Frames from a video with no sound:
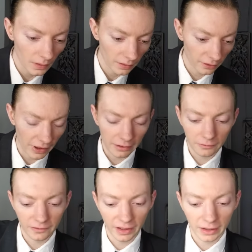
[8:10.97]
So out
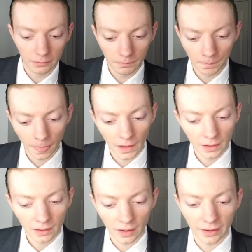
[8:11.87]
of 10,
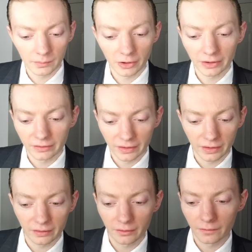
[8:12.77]
I am going to
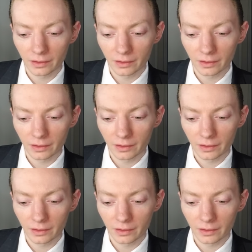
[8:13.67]
give